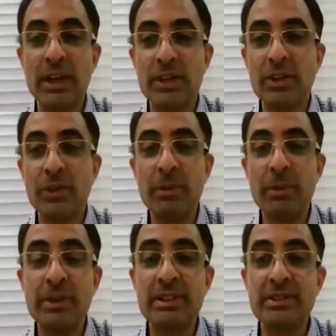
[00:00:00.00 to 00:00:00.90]
If you
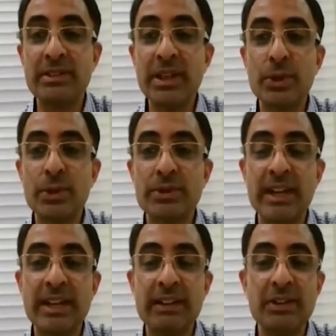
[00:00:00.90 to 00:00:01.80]
remember the seashore
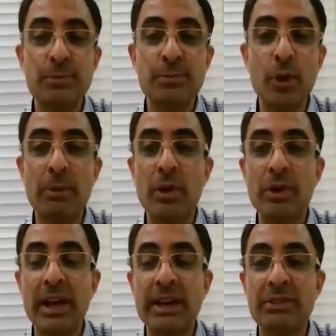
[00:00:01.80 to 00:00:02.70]
sign that we spoke
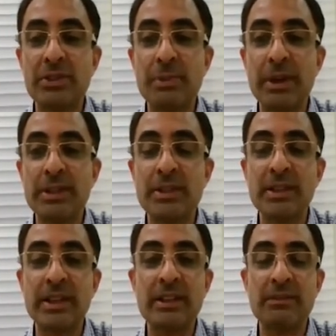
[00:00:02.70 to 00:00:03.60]
about and which is
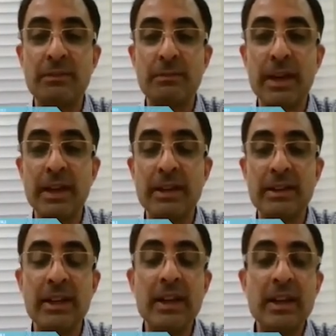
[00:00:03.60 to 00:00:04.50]
mentioned by
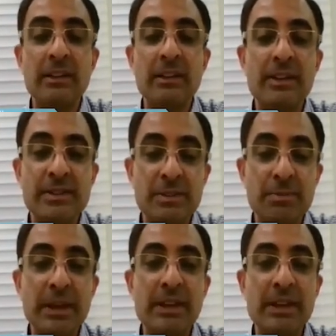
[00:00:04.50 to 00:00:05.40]
the first
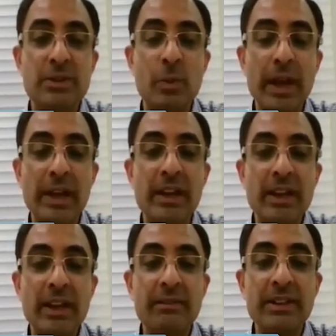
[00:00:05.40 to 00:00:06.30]
speaker as well,
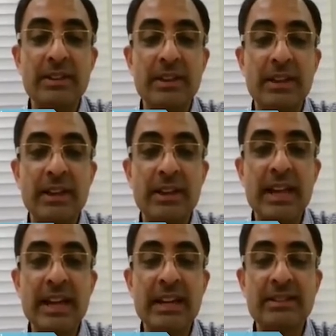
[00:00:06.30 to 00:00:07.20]
which
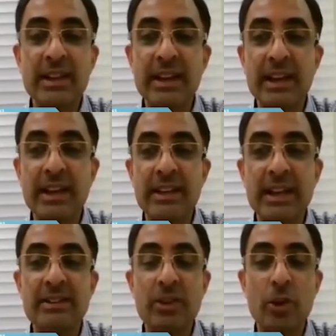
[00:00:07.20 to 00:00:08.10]
that is
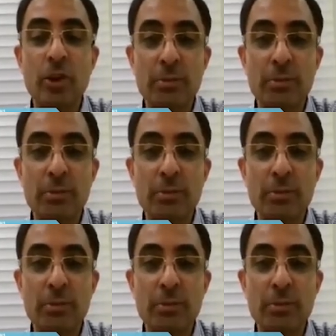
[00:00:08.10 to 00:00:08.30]
a